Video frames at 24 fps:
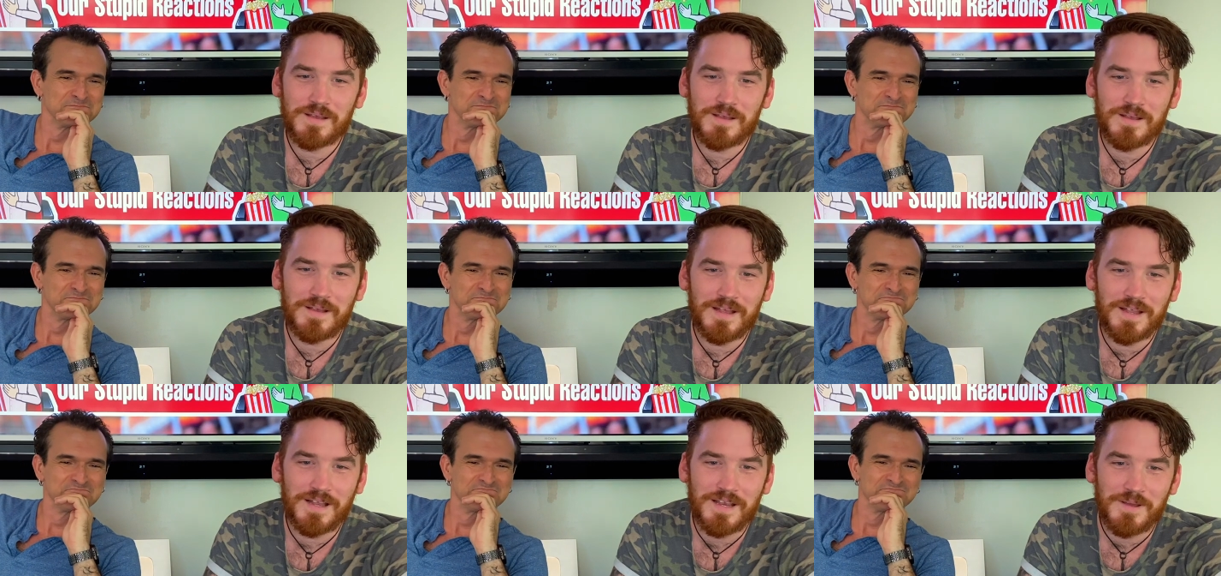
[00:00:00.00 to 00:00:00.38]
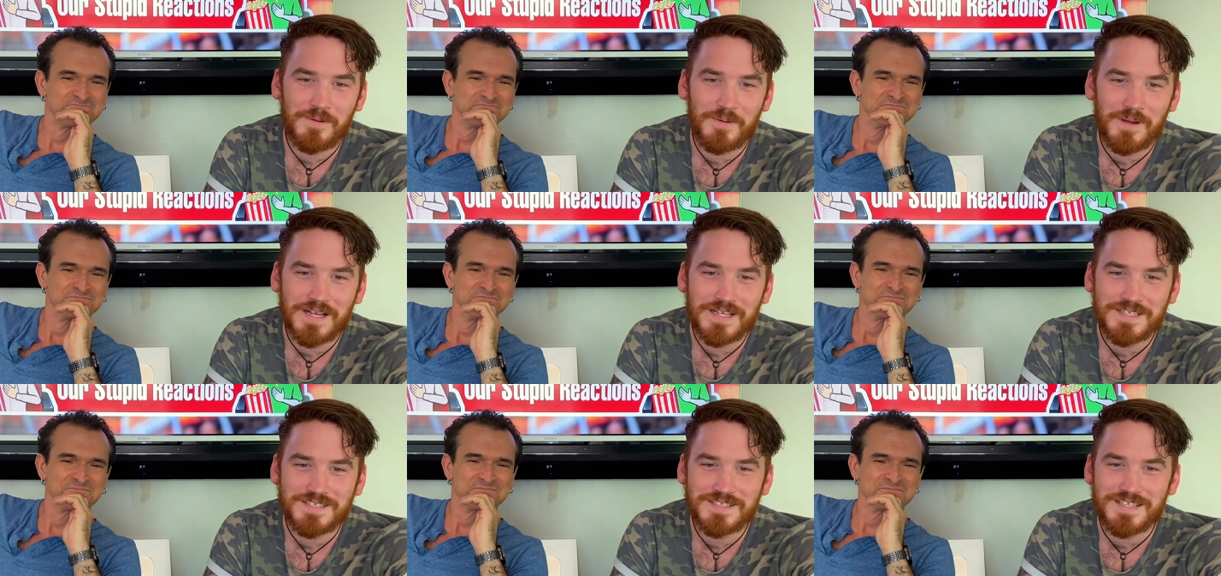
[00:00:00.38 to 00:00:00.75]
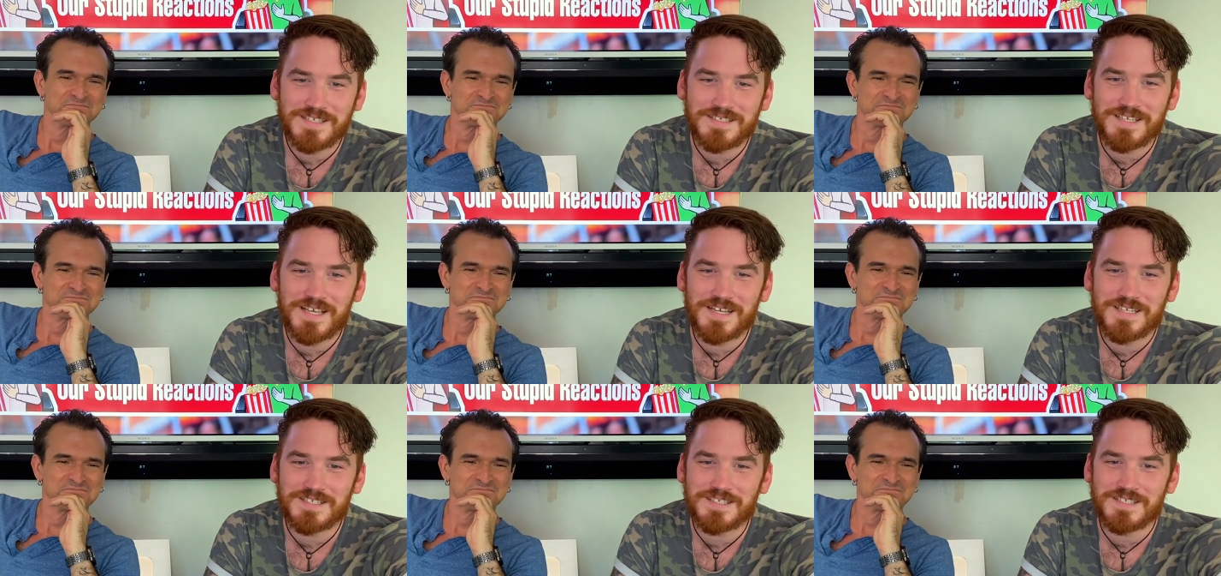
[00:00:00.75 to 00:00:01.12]
Speaker 1: Anyways, this
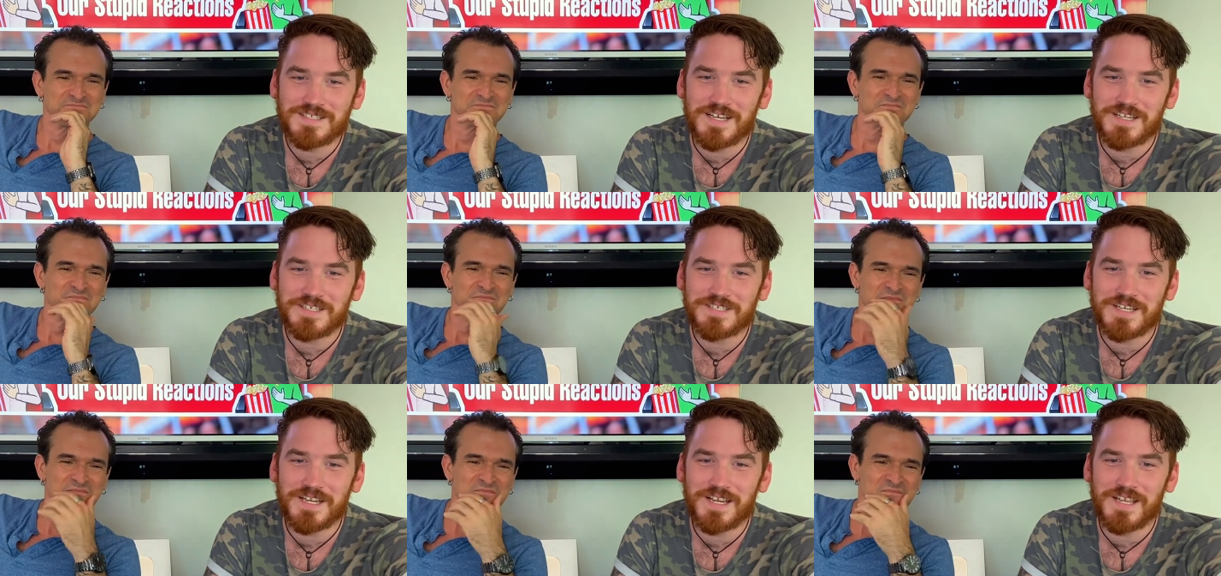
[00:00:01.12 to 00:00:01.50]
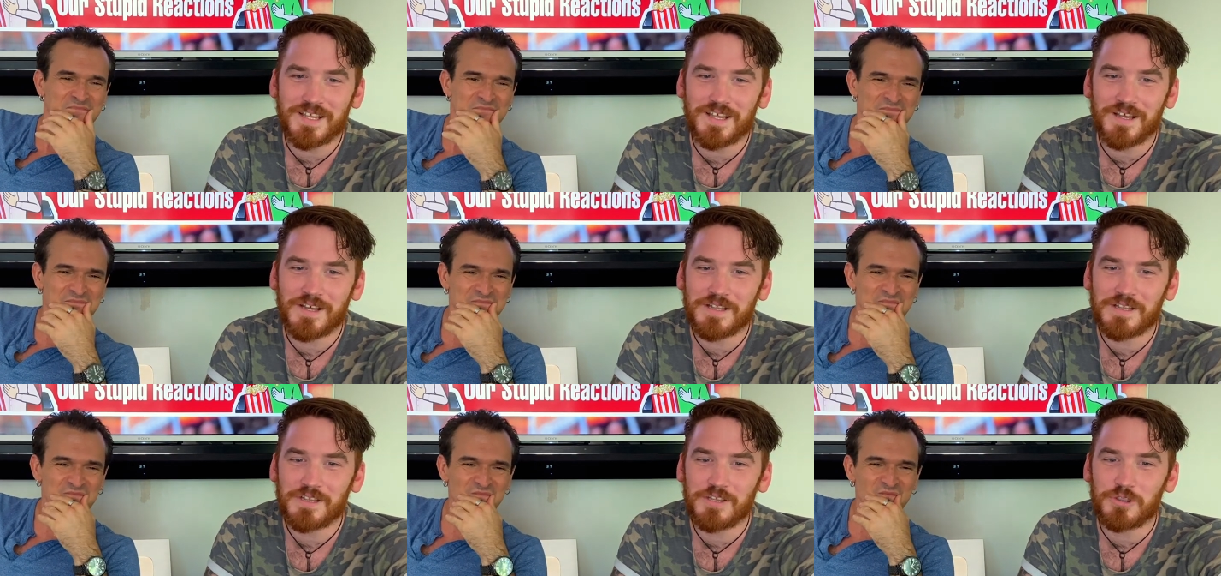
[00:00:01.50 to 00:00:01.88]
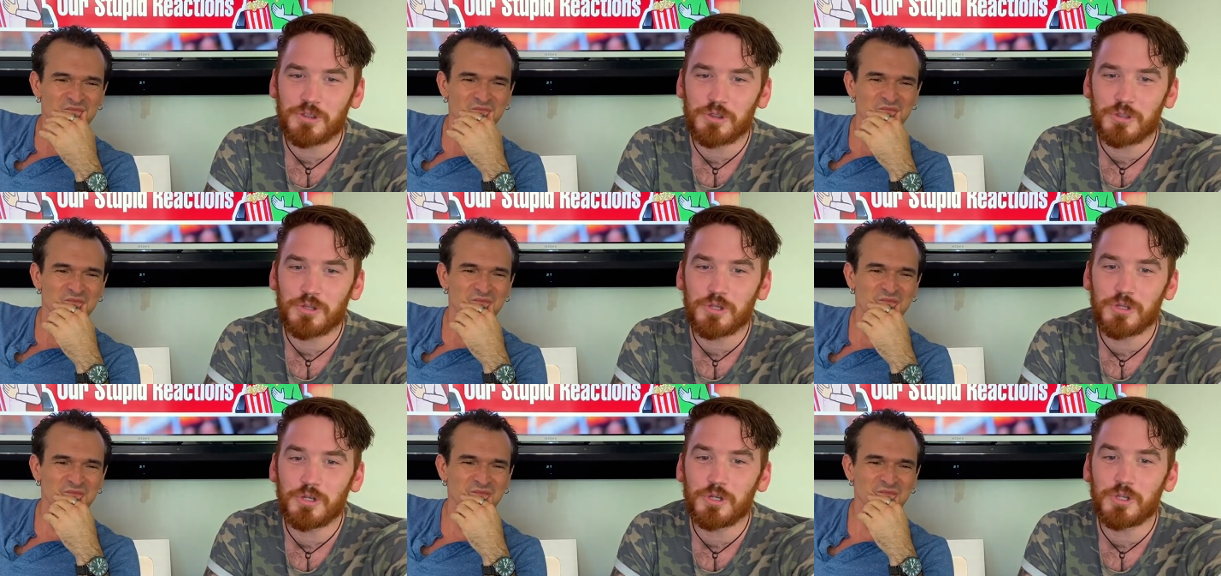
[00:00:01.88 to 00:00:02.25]
has Sanjay
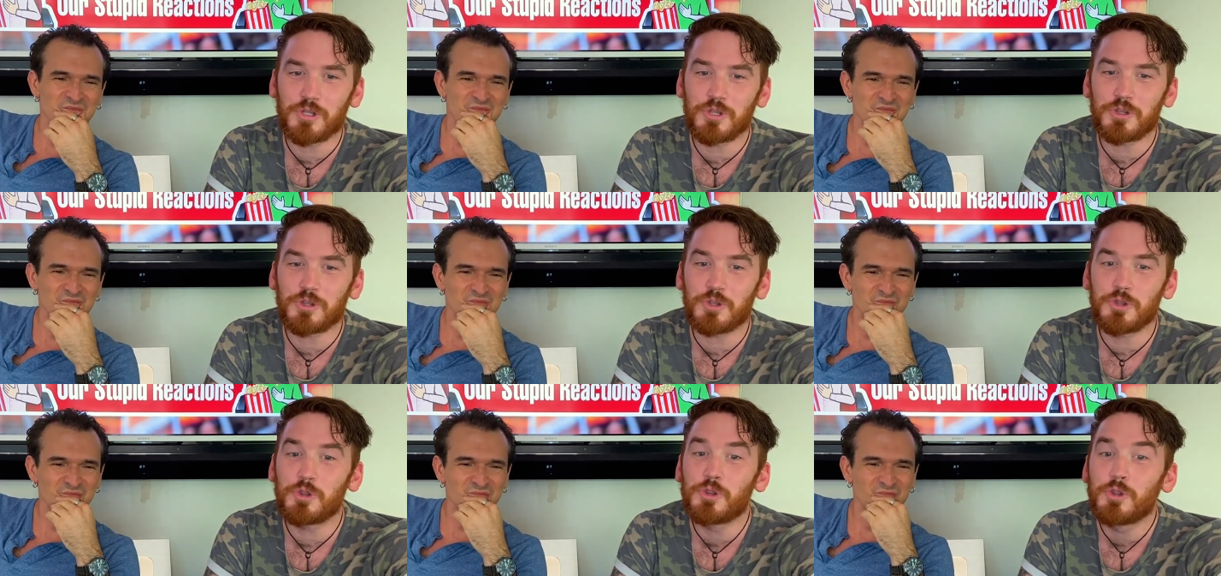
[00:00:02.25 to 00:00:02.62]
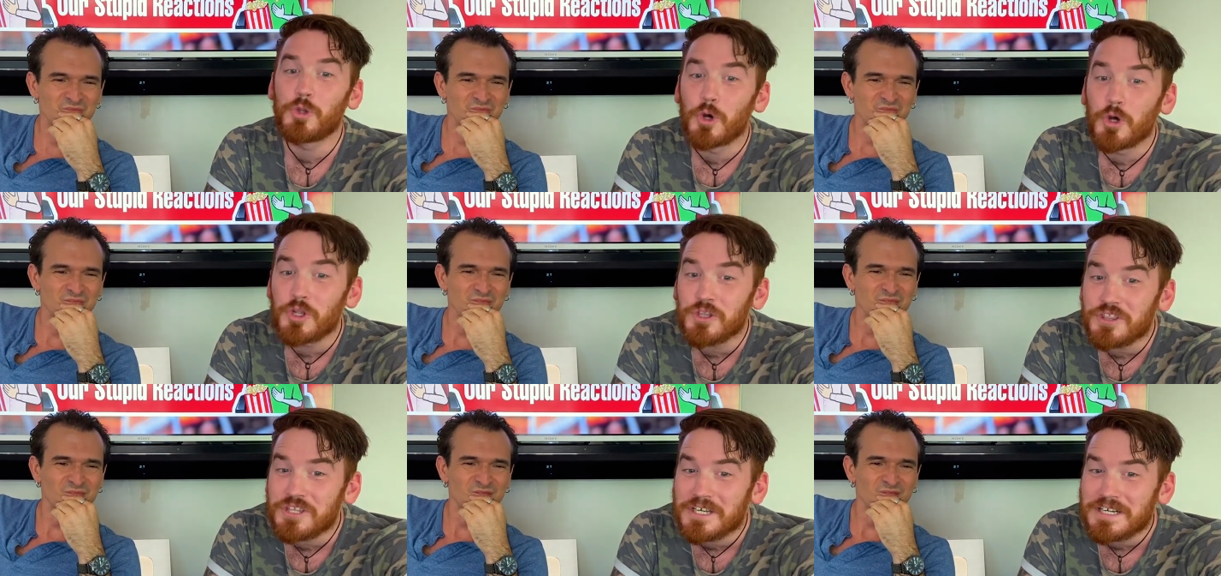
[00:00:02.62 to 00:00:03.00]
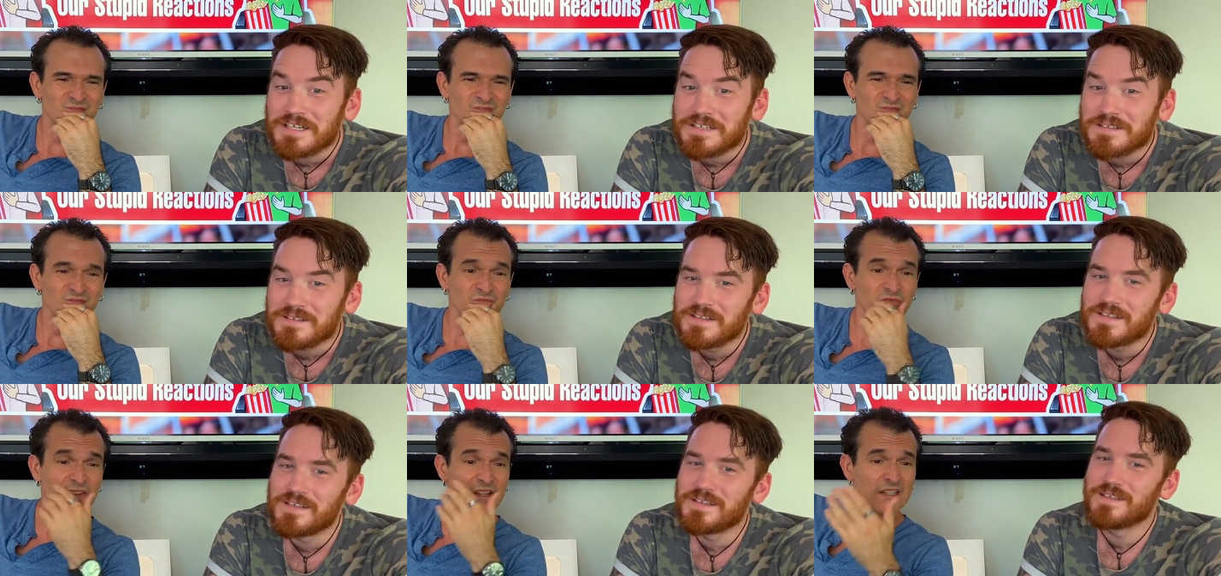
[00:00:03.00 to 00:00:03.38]
Dutt.
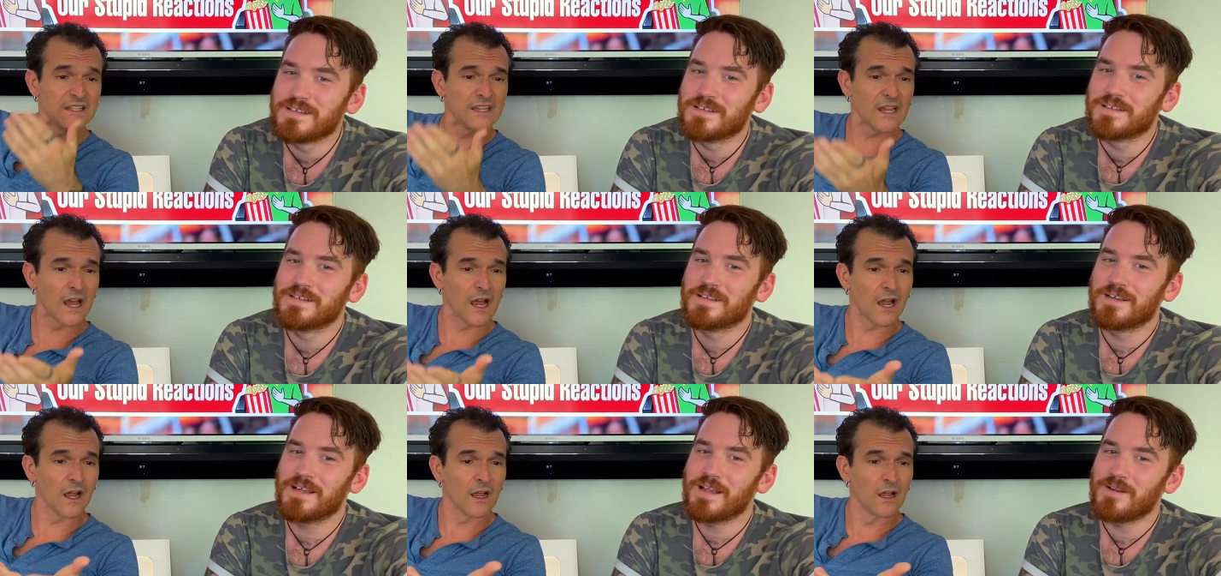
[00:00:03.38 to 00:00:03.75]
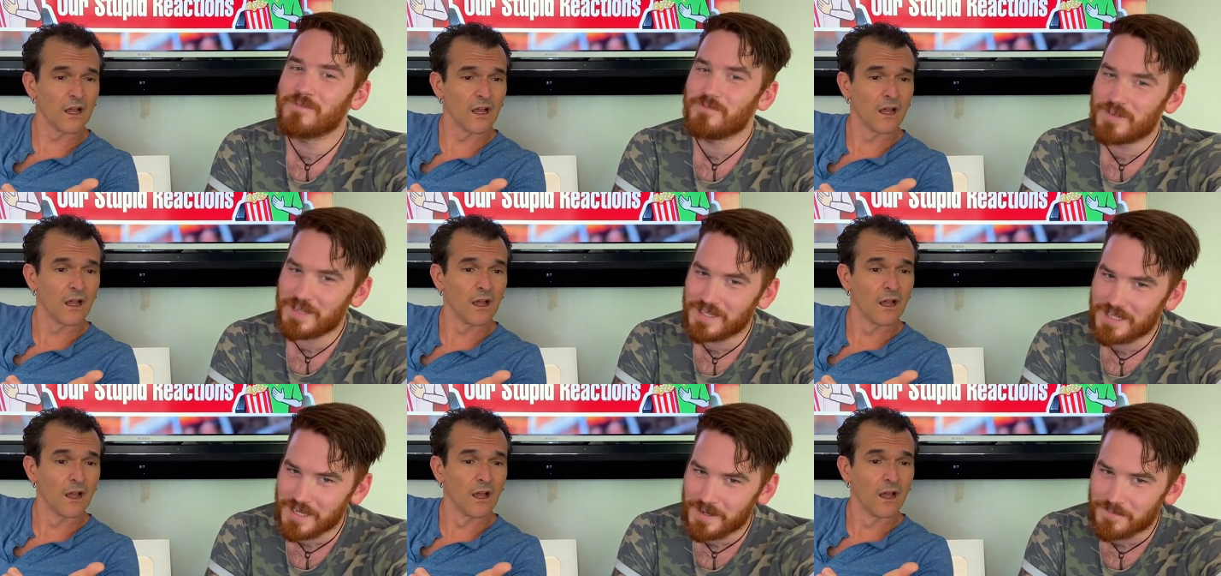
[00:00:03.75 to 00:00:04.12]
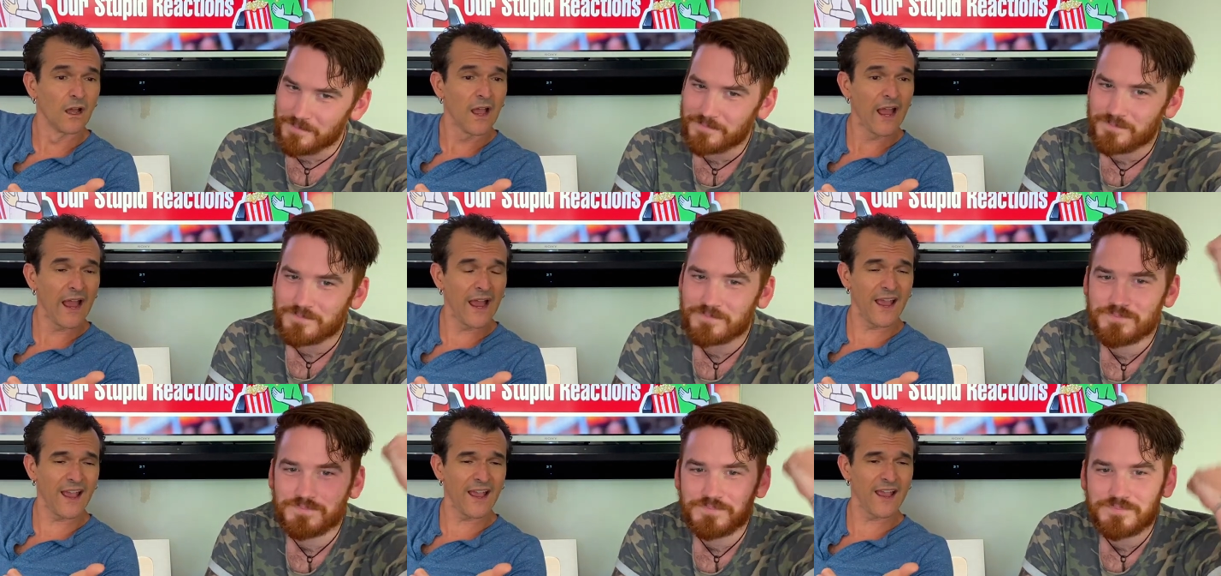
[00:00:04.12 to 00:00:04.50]
Vidya. And Vidya.
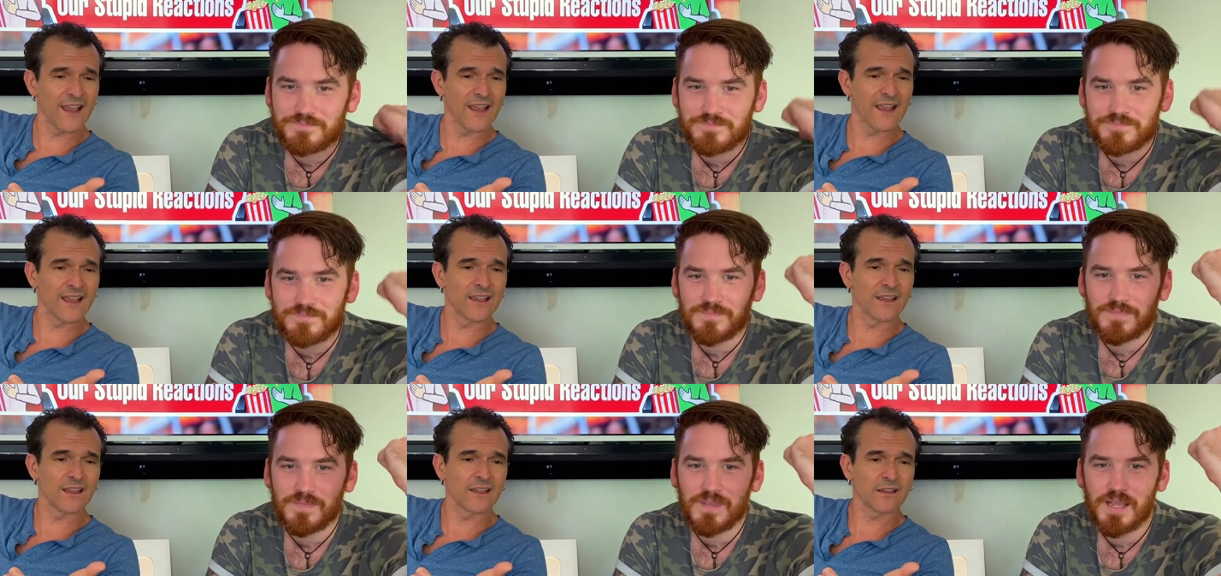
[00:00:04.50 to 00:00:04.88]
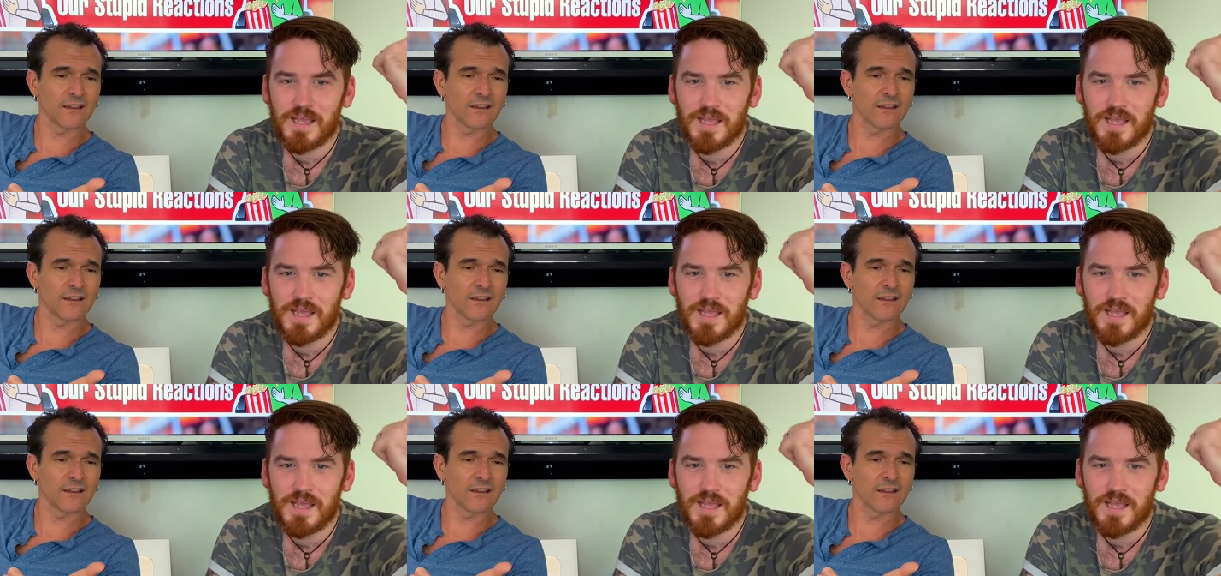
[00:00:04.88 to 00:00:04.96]
Hey!